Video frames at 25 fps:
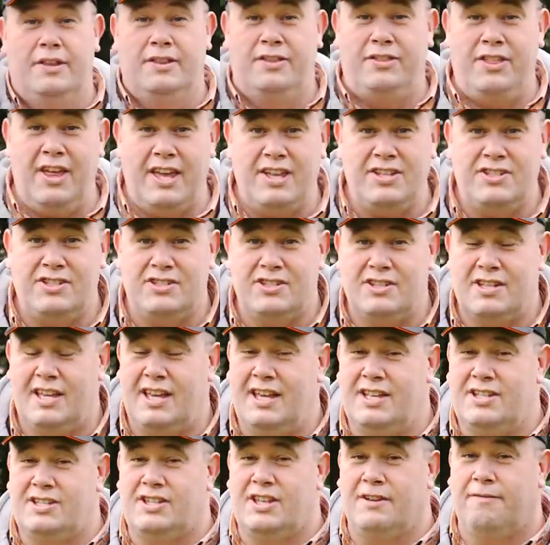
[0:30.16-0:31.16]
This
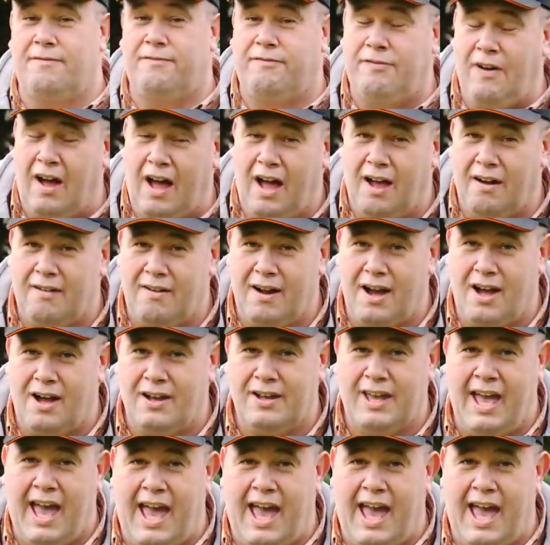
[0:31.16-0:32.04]
is the Weihrauch